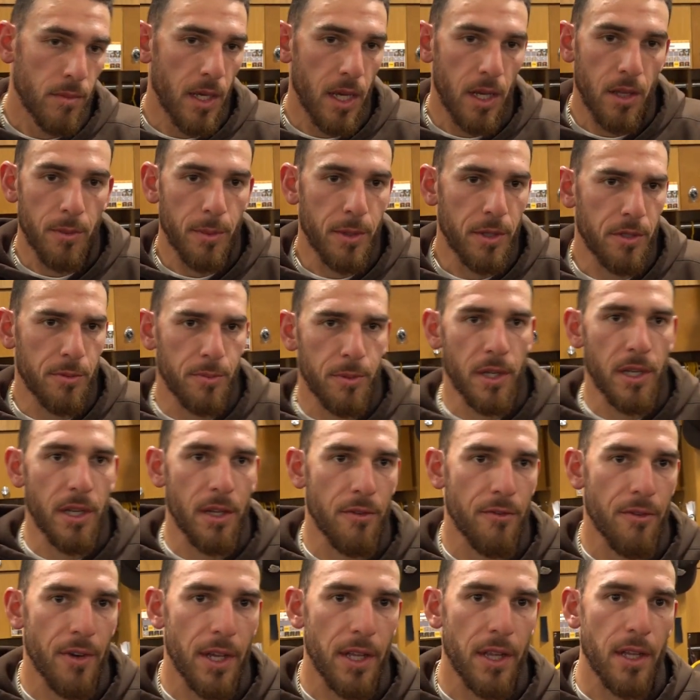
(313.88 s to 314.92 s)
Yeah, I mean, there's plenty
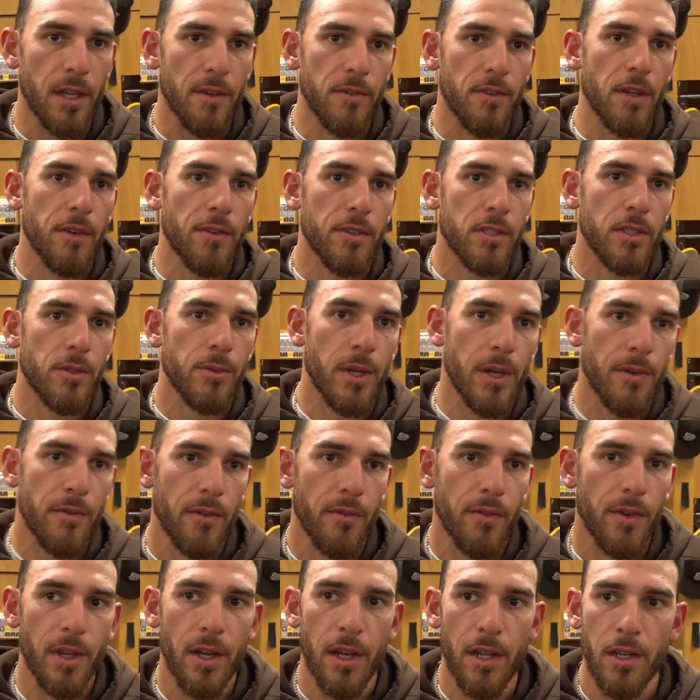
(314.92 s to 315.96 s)
of fight left. Obviously, we haven't
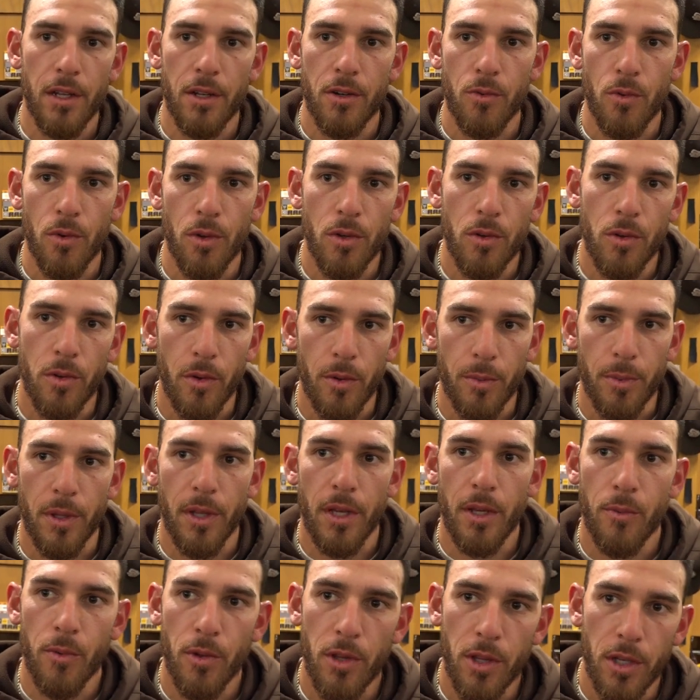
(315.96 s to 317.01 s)
even gotten on a roll. We're
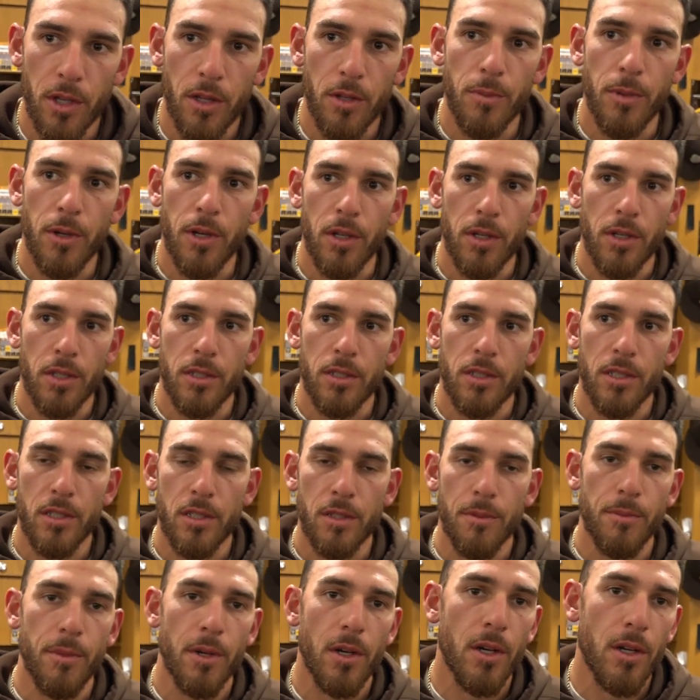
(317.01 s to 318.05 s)
playing really good ball,
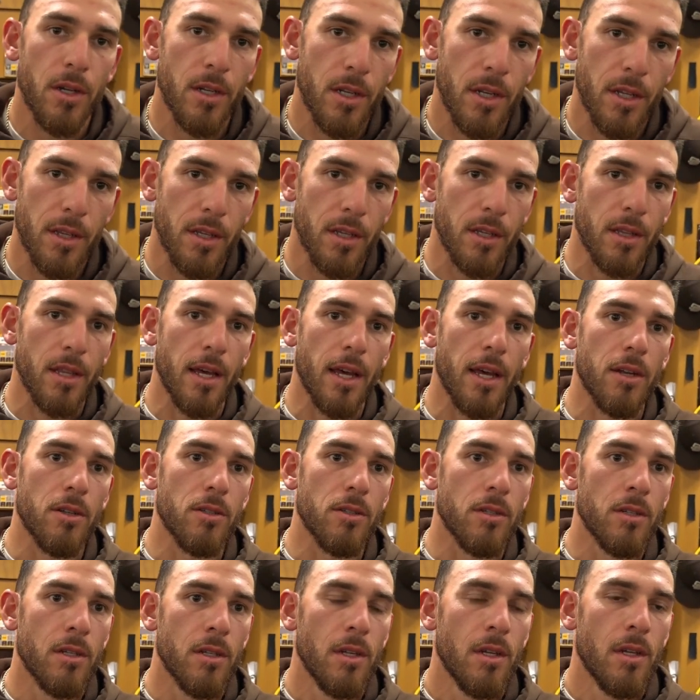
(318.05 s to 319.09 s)
consistent ball, and I think
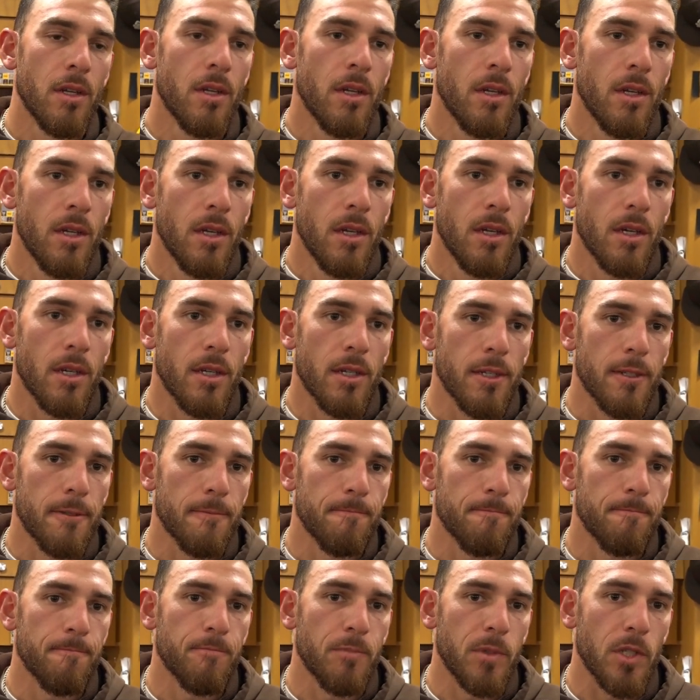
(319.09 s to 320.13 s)
that'll,
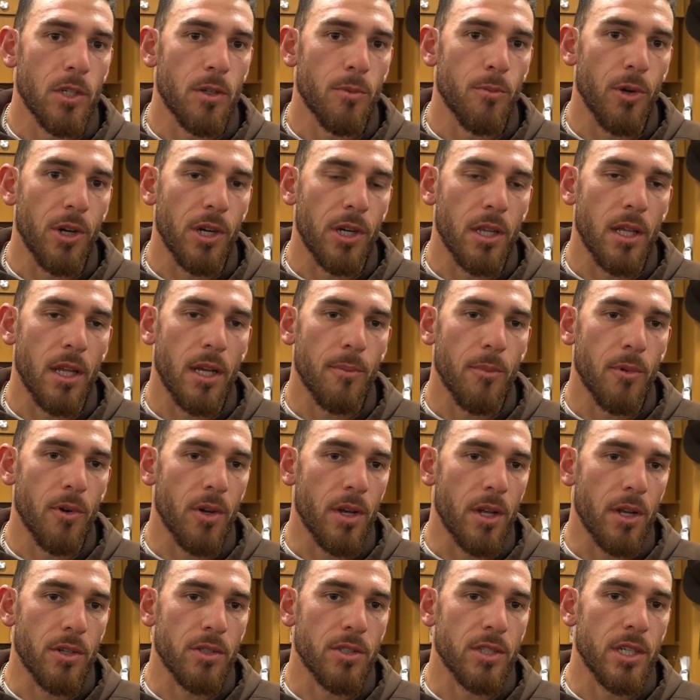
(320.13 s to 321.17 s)
you know, bring a lot more
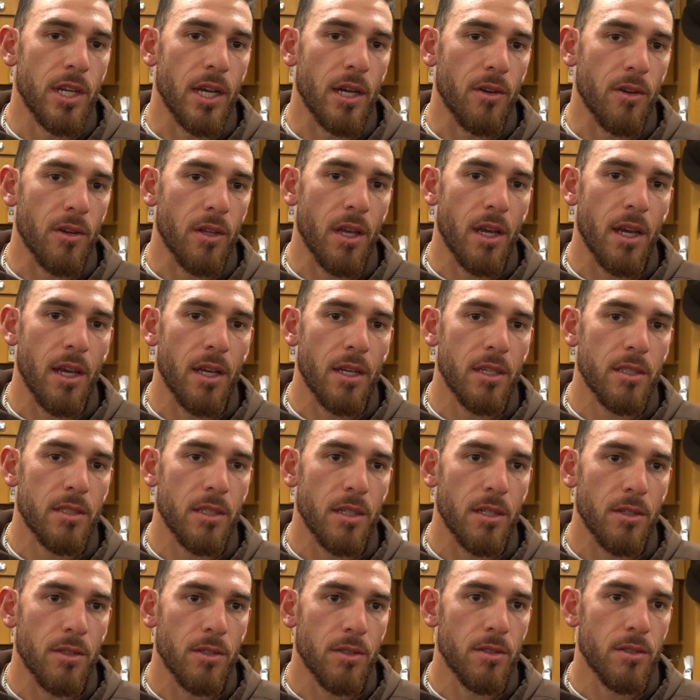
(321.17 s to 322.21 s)
energy out in guys.
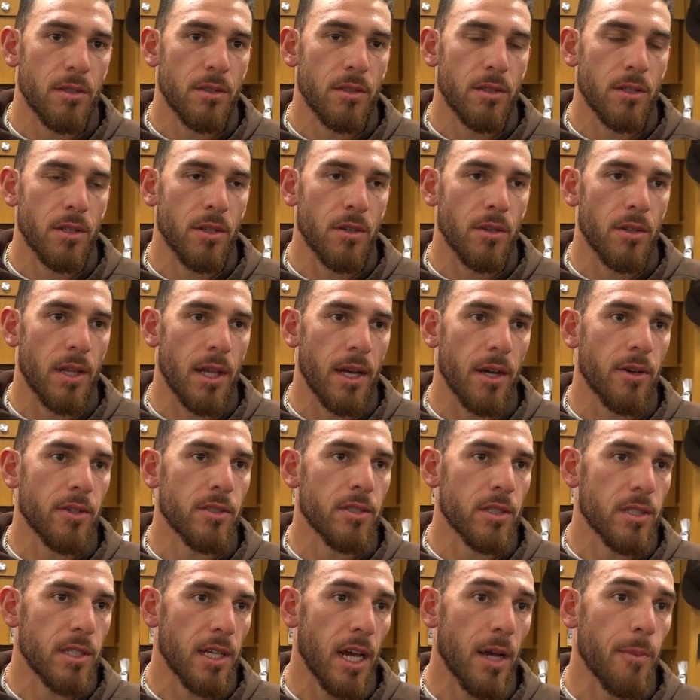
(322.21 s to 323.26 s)
That'll, you know, allow
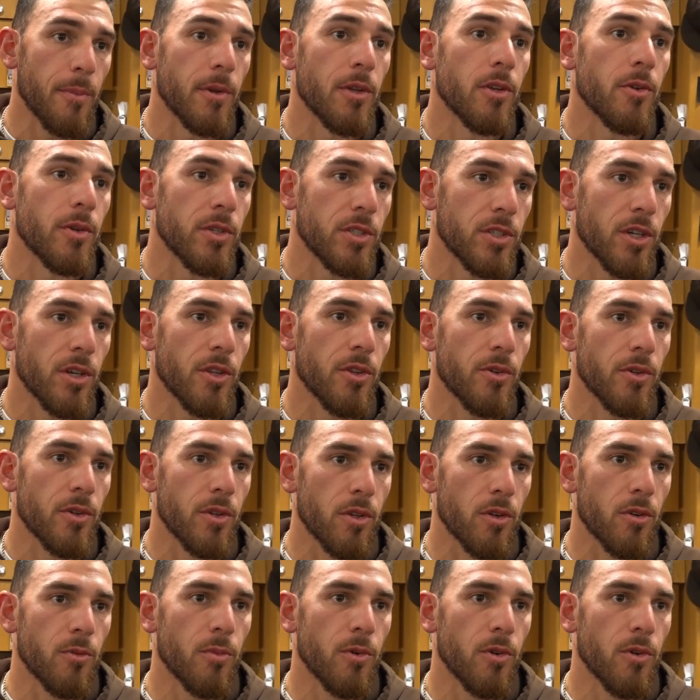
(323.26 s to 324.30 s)
us to tap into each other a
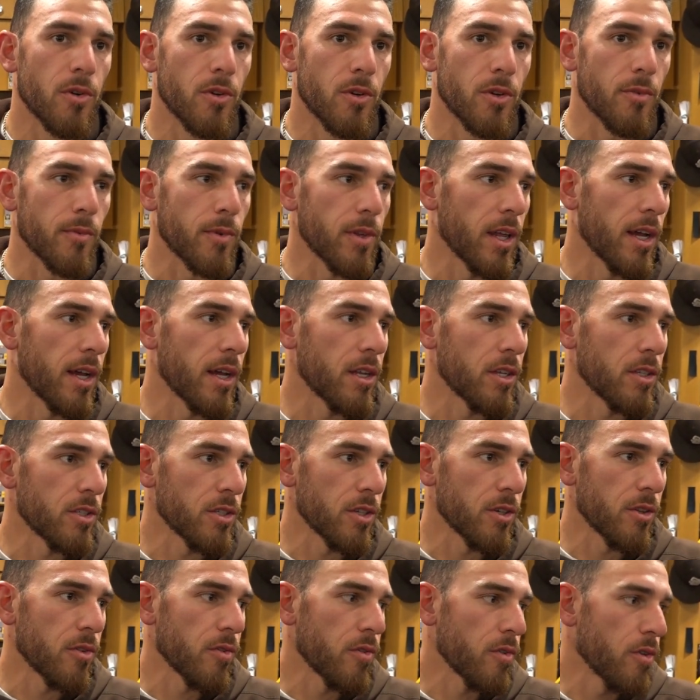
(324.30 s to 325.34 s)
little more and rely on
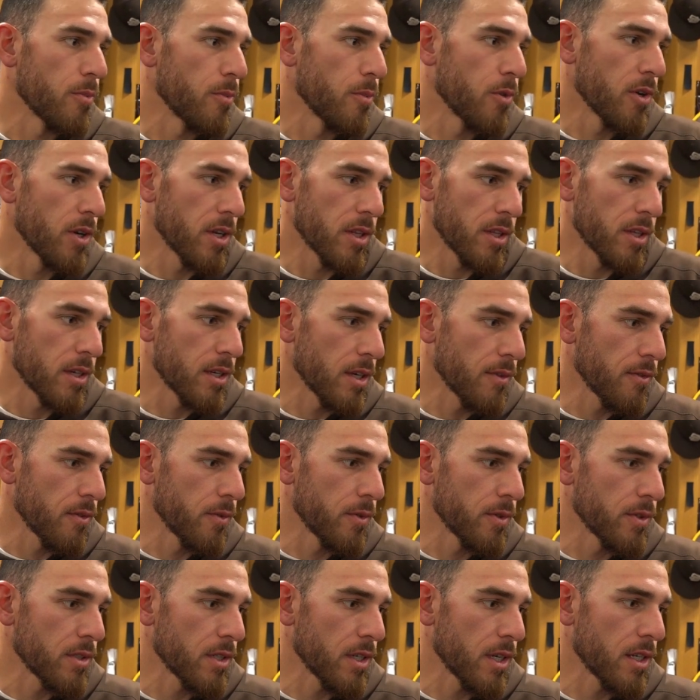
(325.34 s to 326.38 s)
each other a little more. I think
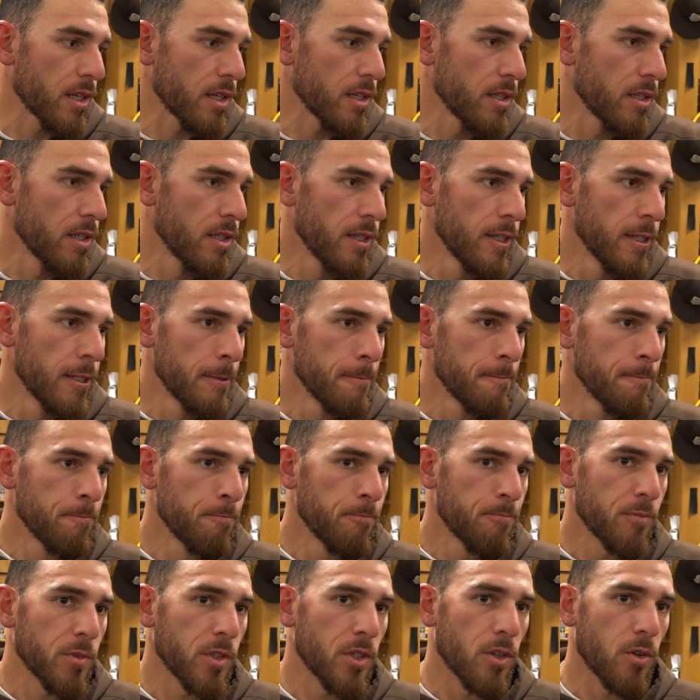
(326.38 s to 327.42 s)
everyone's kind
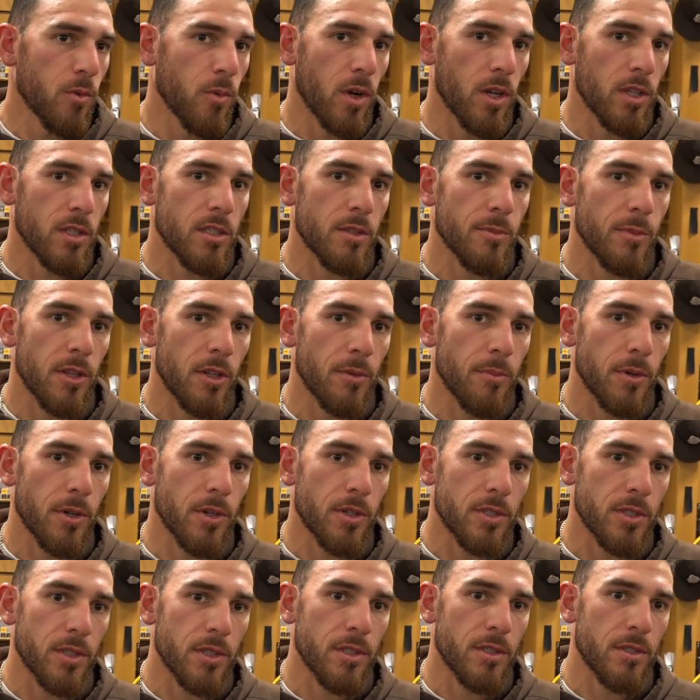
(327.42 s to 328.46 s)
of, you know, wants to be the
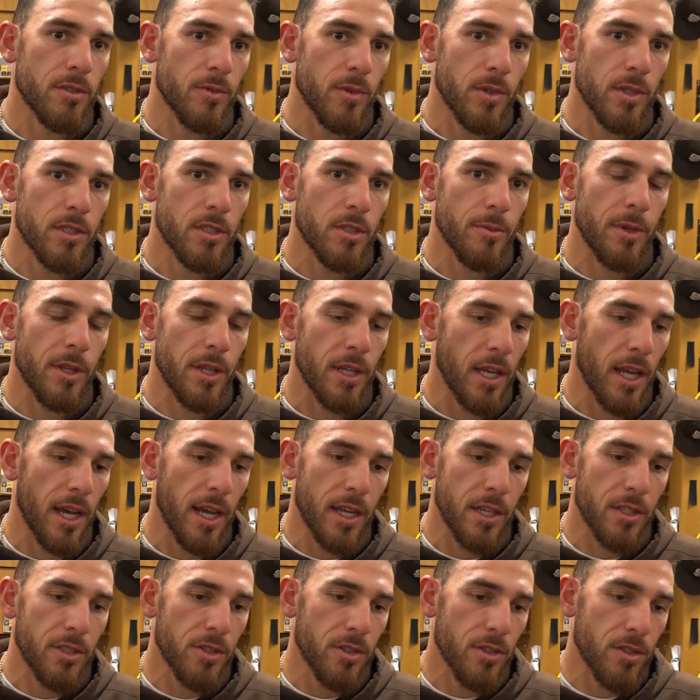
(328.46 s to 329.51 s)
person and wants to be the
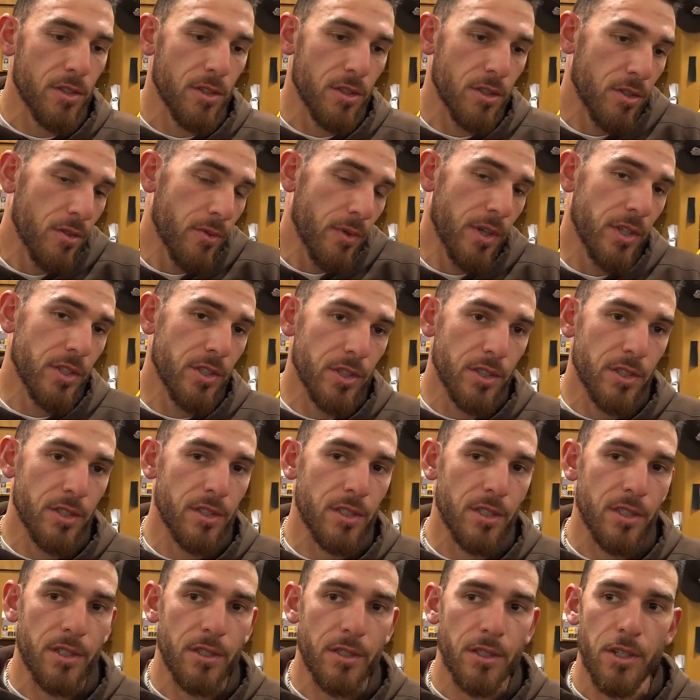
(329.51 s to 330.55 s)
guy in certain
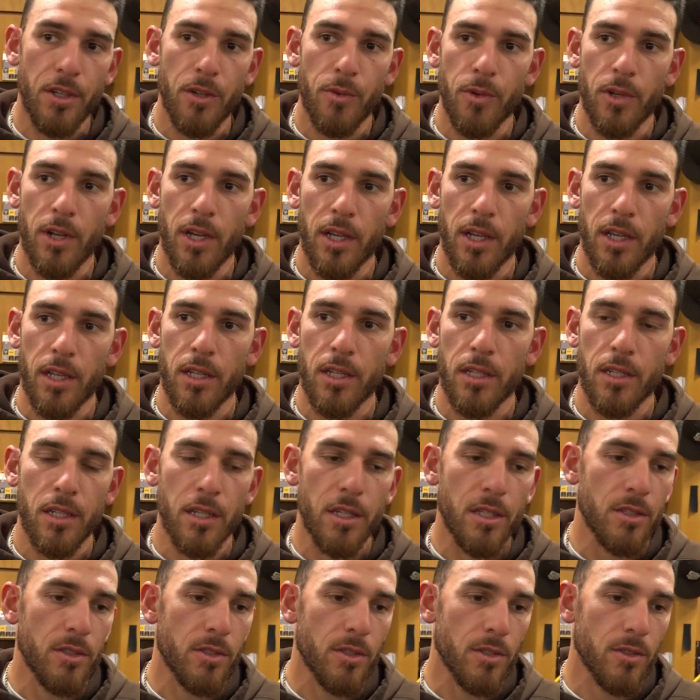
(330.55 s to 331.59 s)
situations, and, you know, we're not getting it
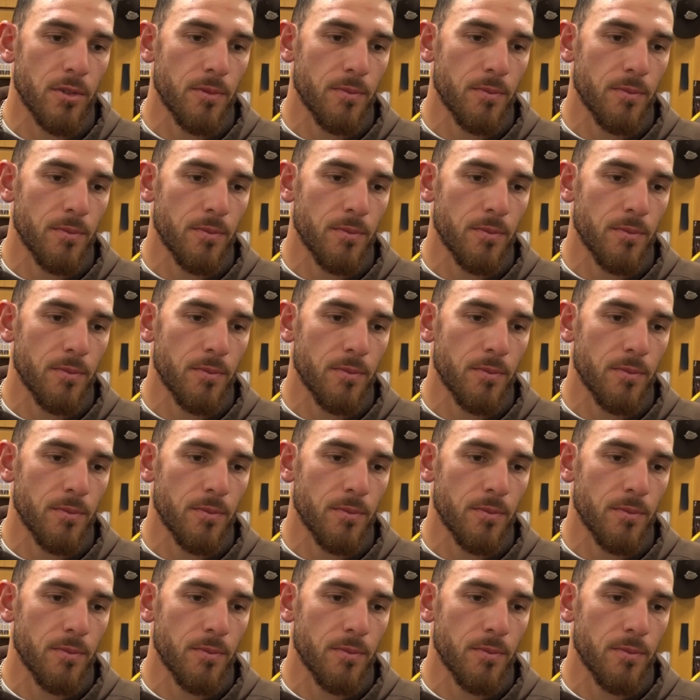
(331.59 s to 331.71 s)
done, so.